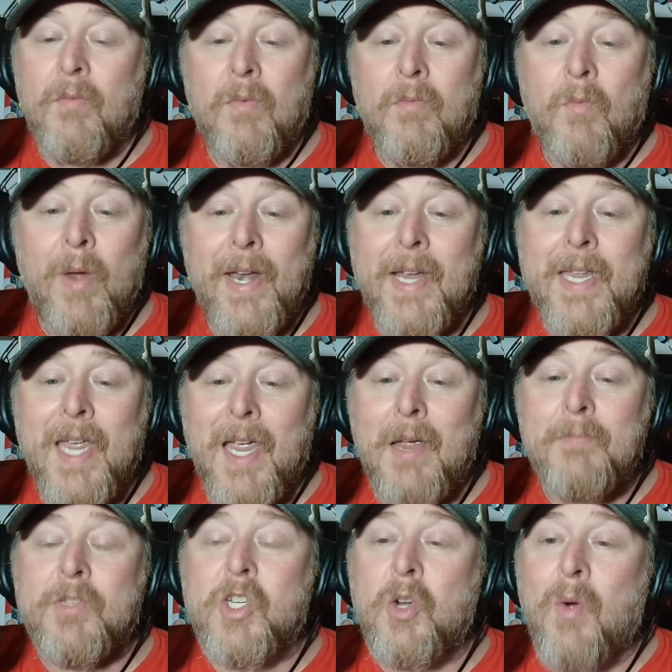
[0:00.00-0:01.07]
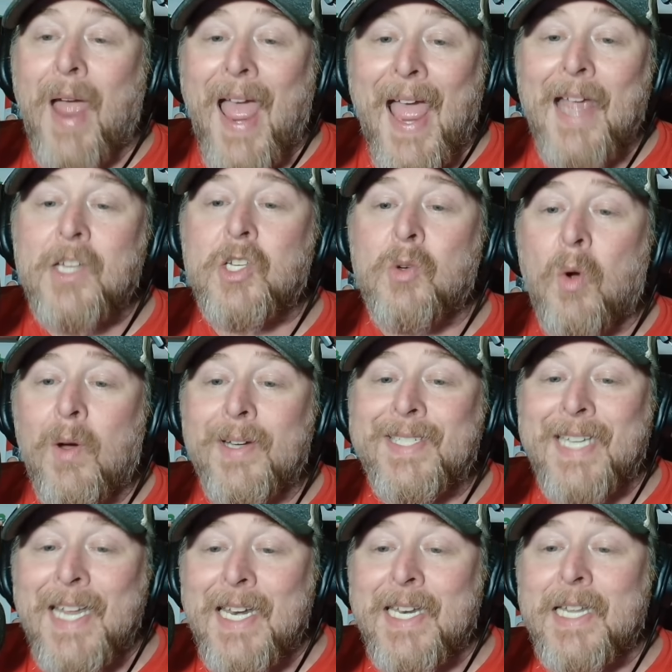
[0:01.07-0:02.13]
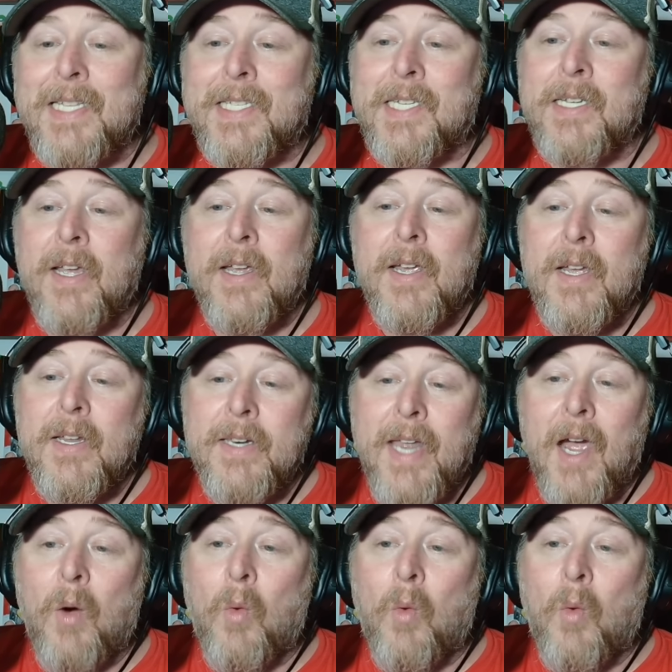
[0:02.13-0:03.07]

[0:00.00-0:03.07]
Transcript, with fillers: when it came to actual attendance. Now,